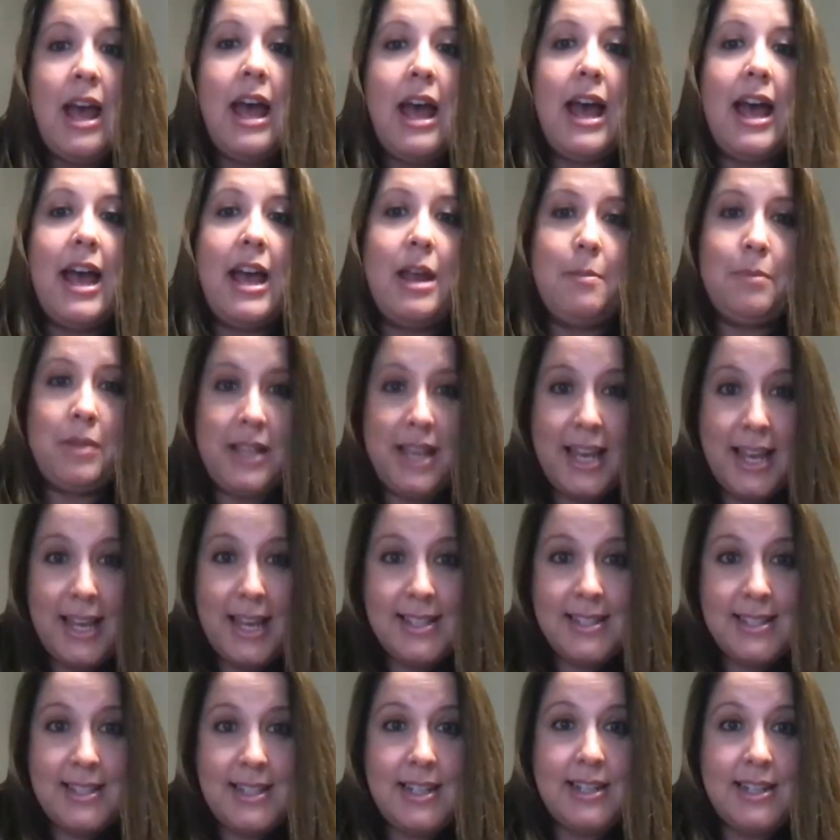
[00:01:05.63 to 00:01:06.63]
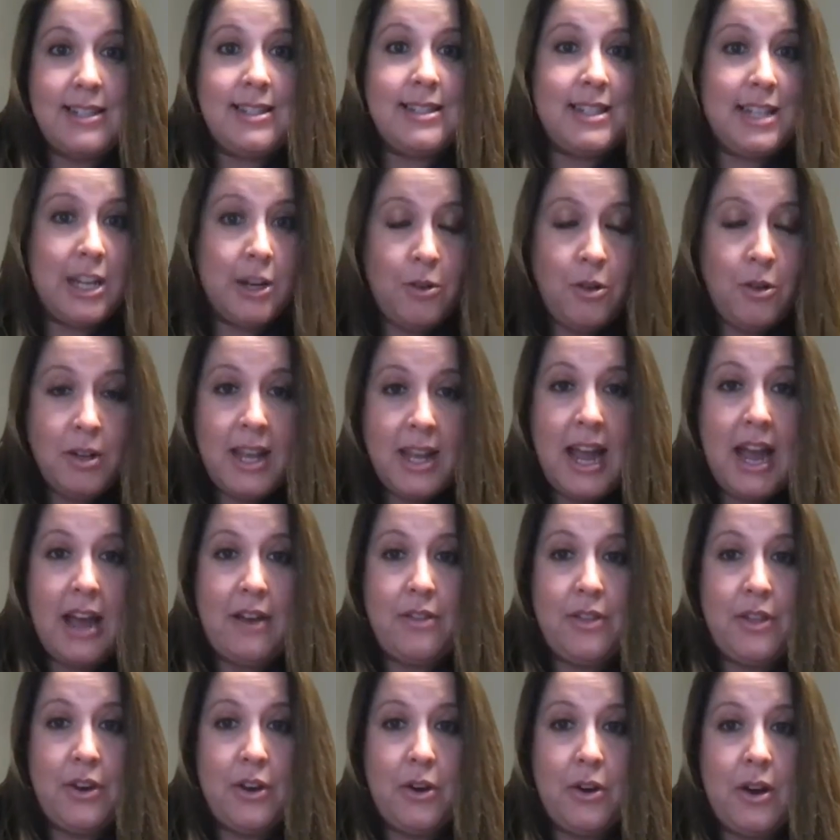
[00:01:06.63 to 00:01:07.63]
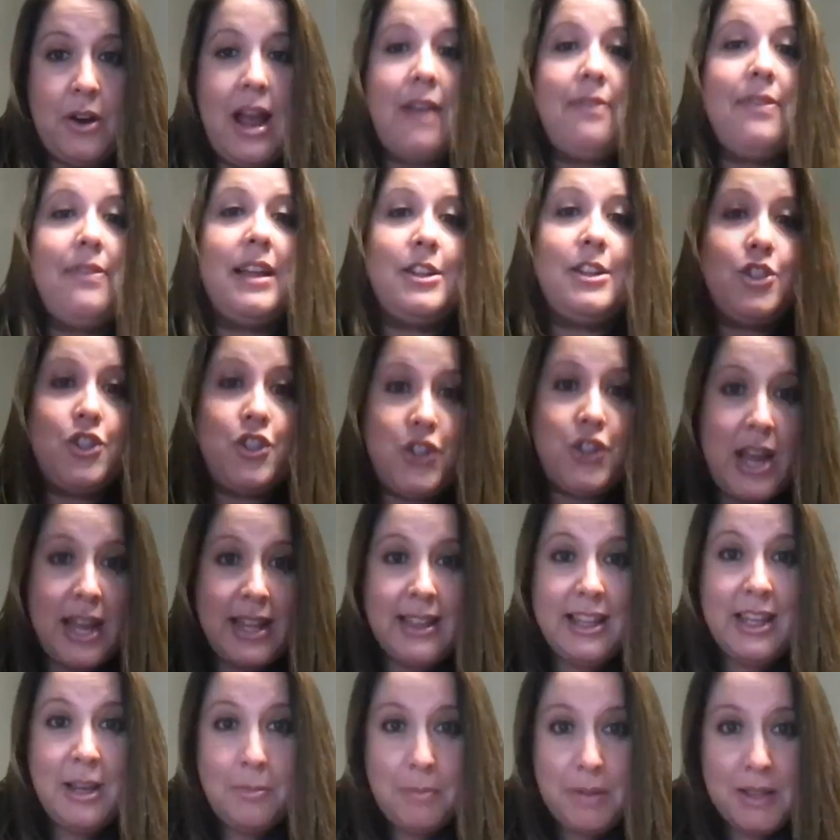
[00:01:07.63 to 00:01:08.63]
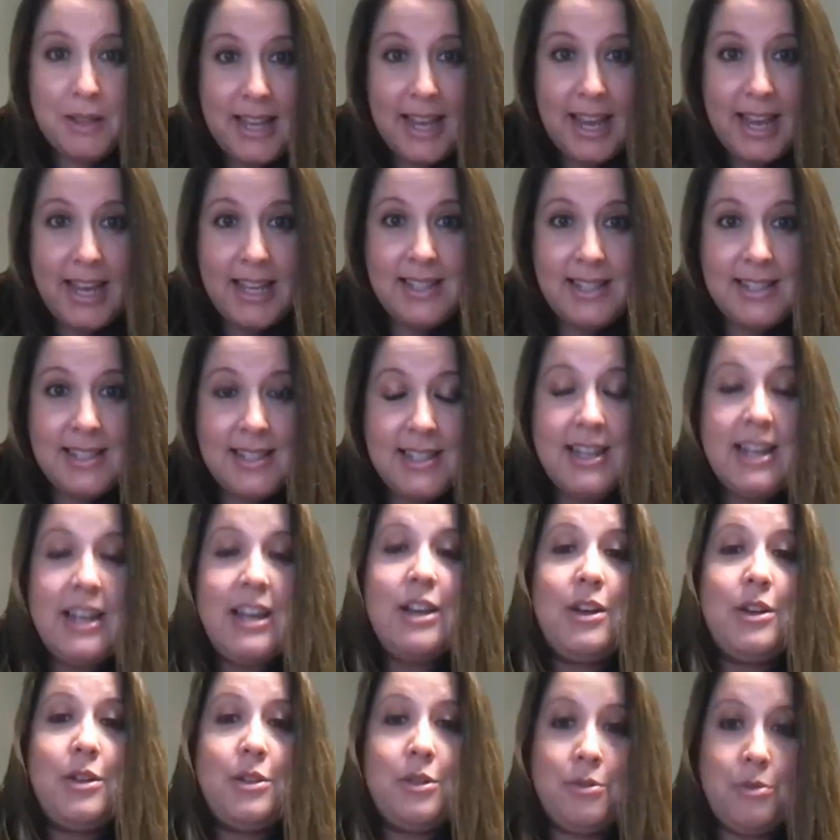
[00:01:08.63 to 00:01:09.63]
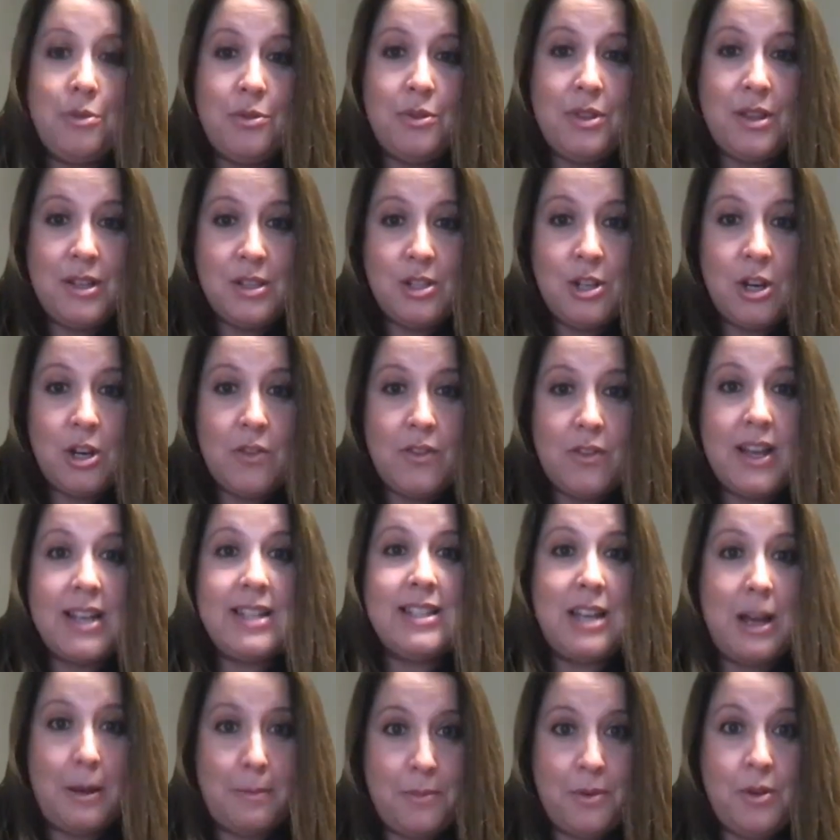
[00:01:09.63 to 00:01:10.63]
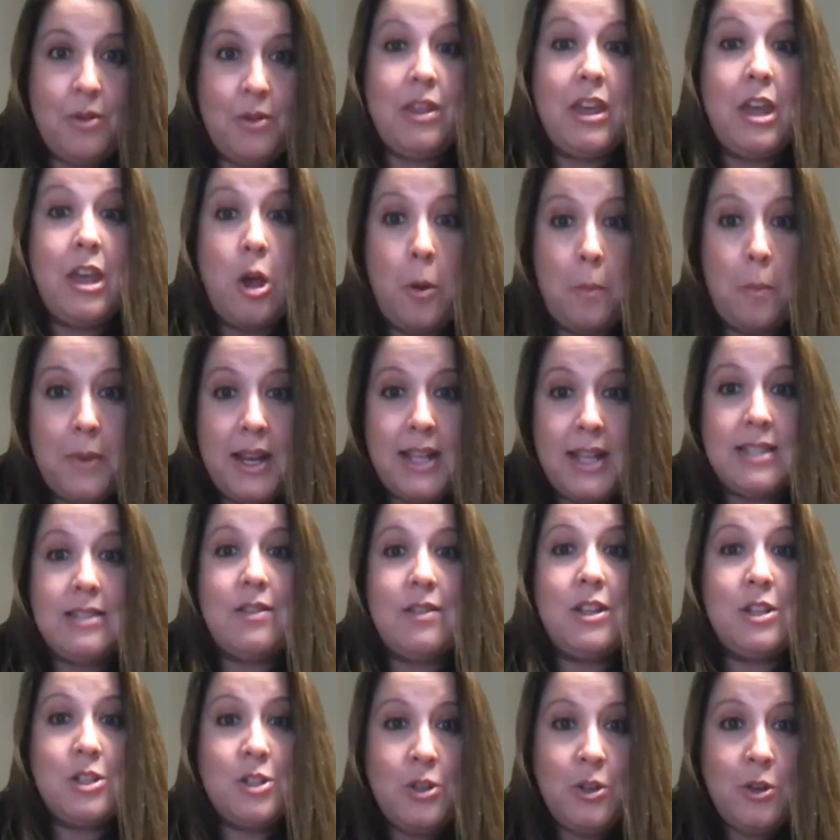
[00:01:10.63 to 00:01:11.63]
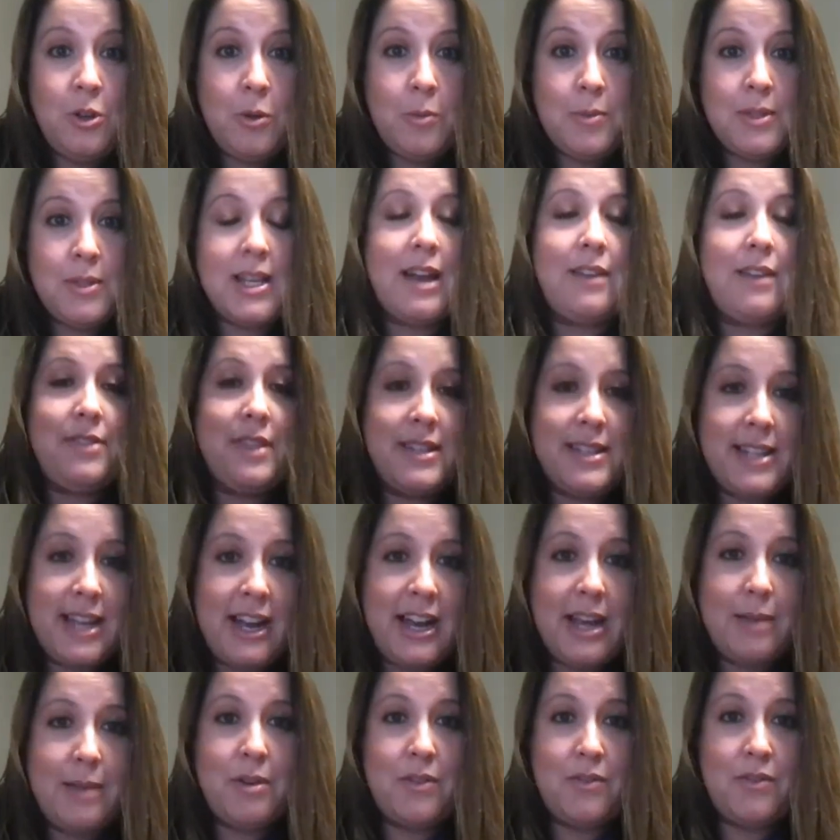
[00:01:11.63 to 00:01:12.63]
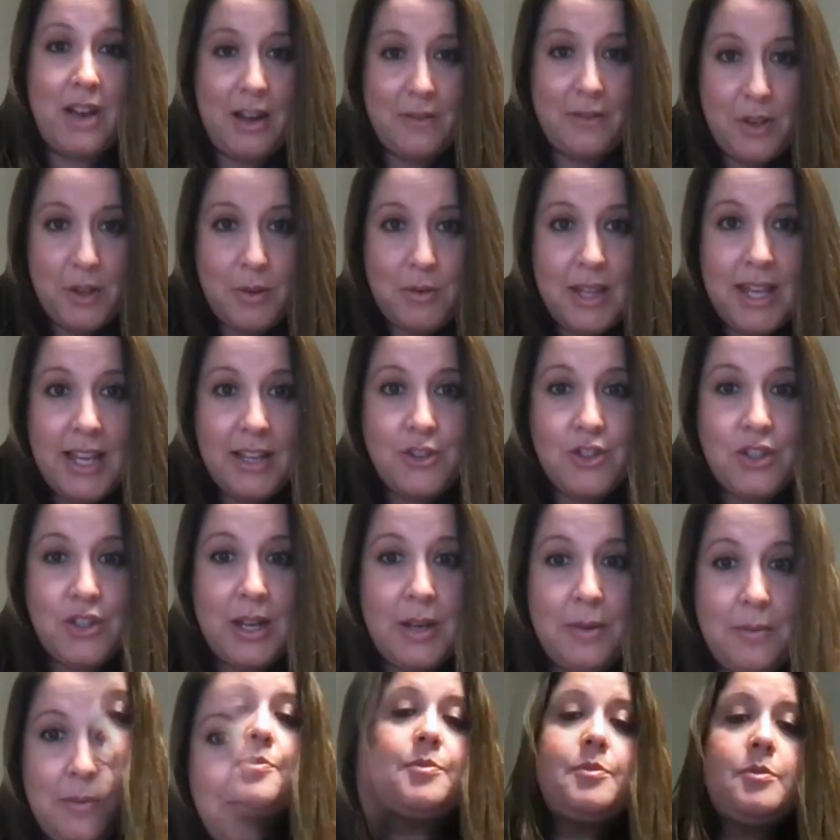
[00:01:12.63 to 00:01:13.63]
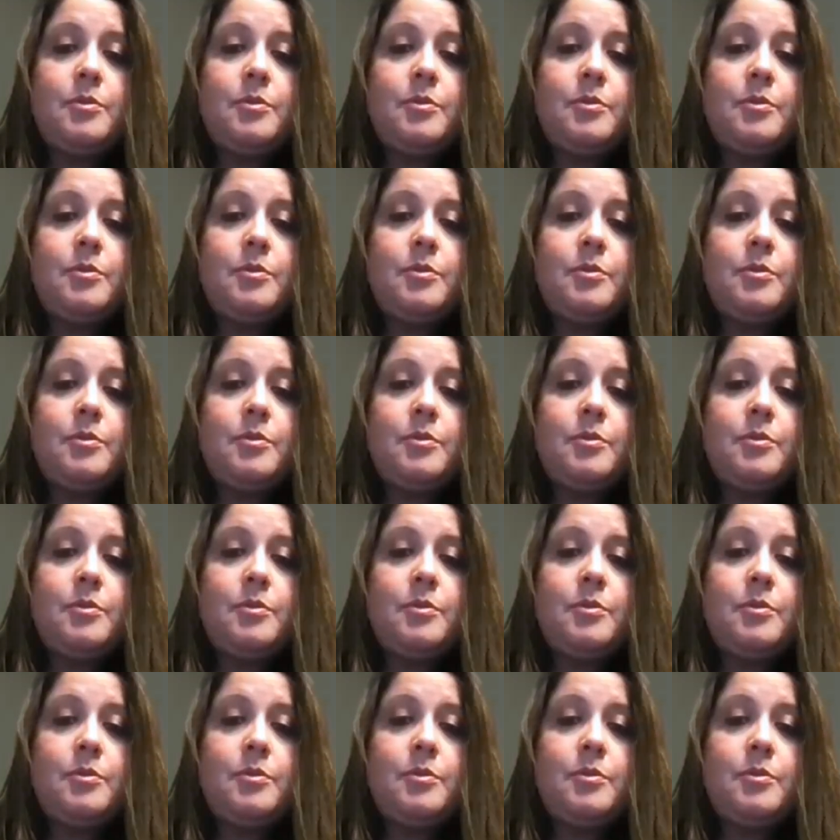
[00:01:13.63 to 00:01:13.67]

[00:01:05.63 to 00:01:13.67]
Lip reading: and placed in a sterile catheter and then gently placed through the cervix up near the openings of the tubes at the time of ovulation.